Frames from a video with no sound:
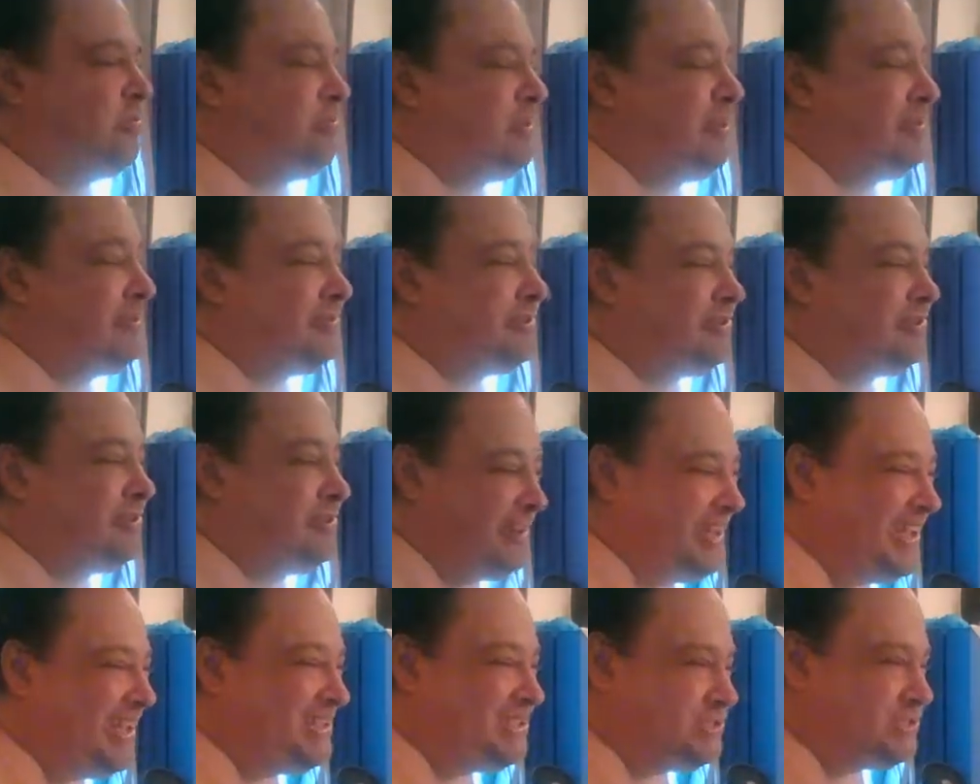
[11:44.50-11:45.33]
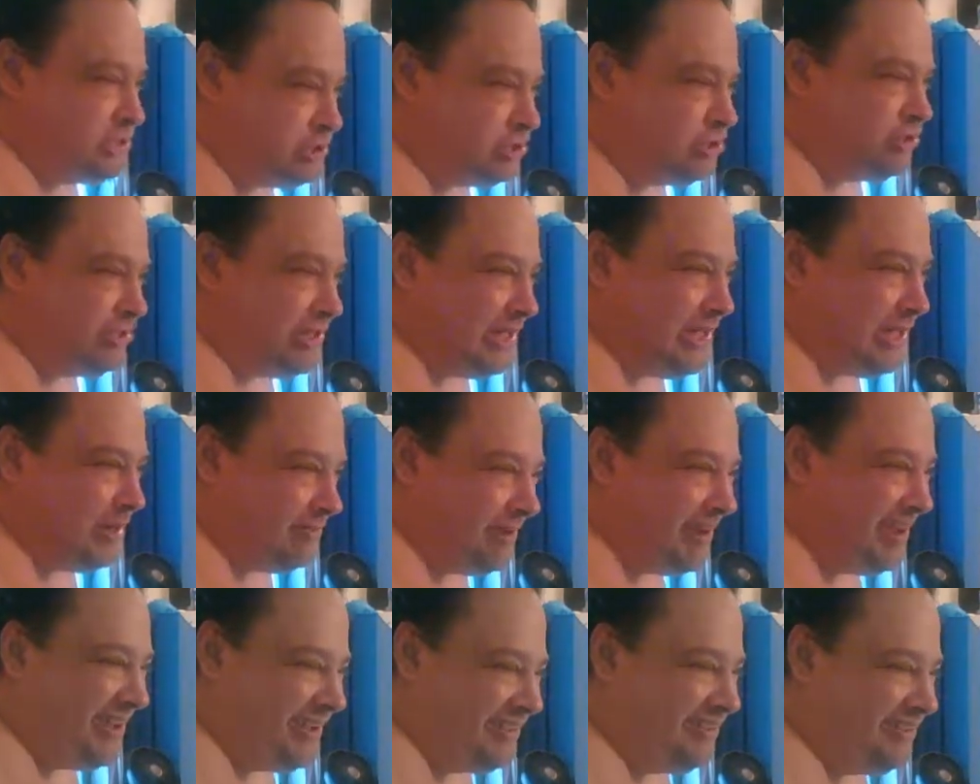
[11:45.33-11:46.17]
a certain age to do that,
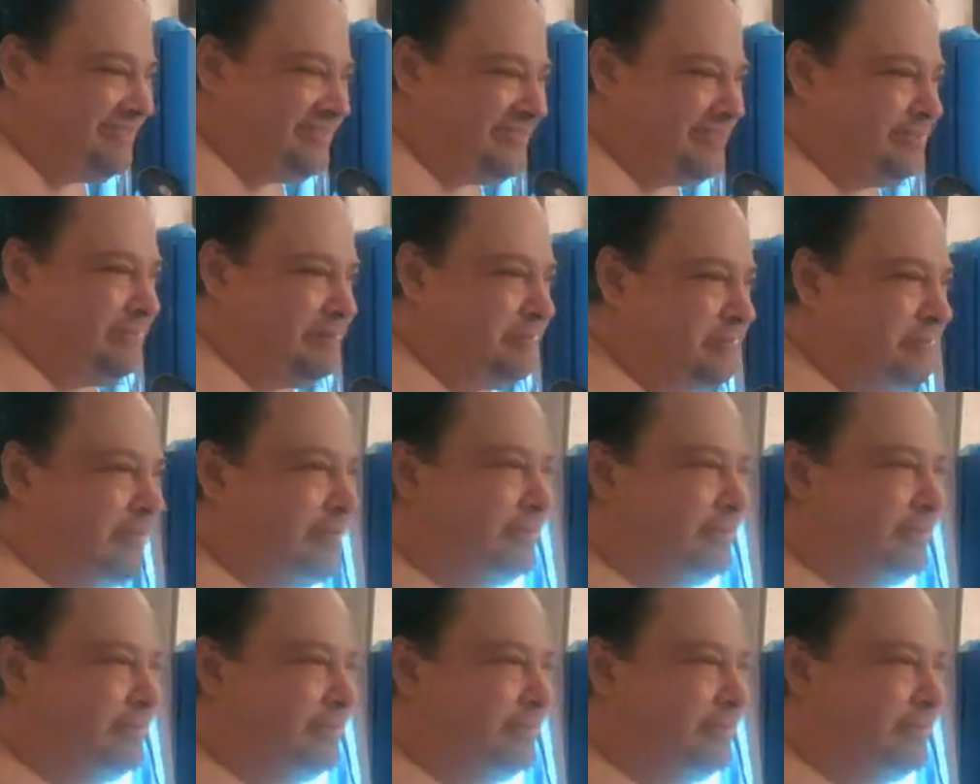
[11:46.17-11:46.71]
right? You understand what I mean?